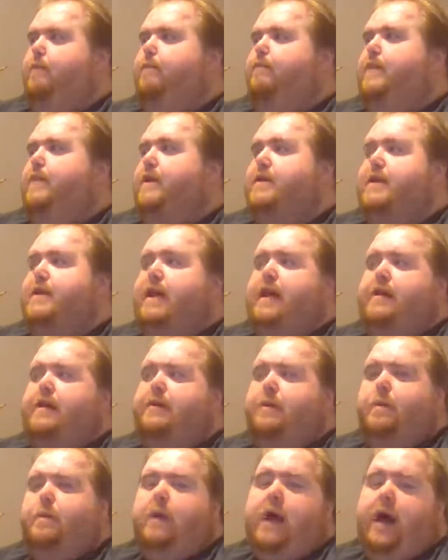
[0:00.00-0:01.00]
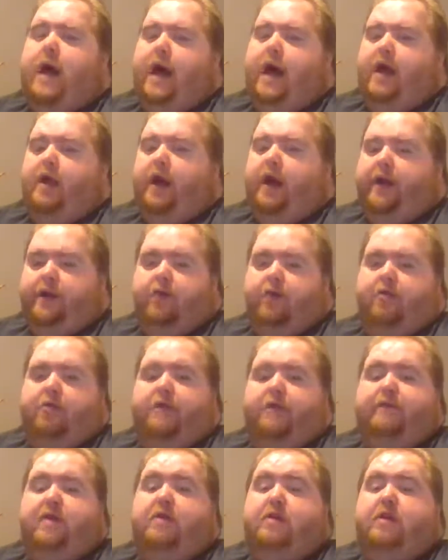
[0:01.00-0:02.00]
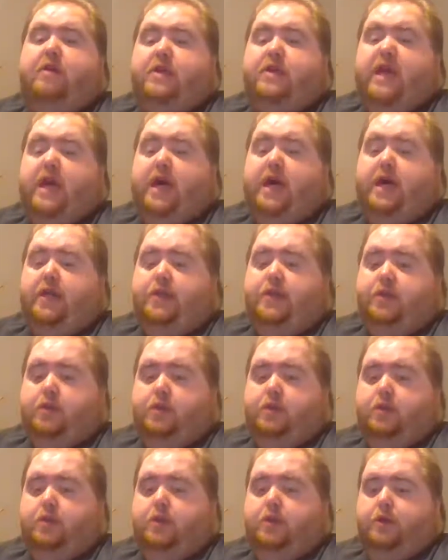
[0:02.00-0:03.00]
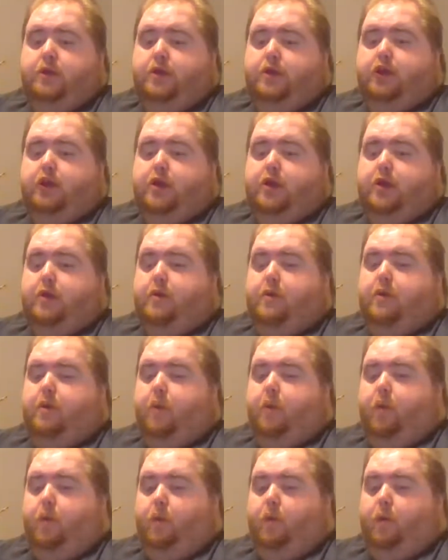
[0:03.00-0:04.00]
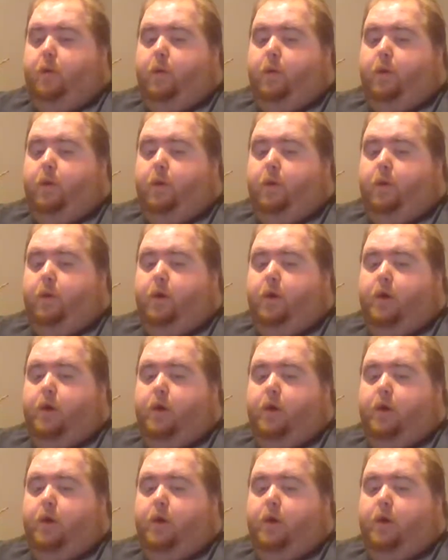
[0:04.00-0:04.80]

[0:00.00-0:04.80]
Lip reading: Let's say I do that. I do a review on that, you know, or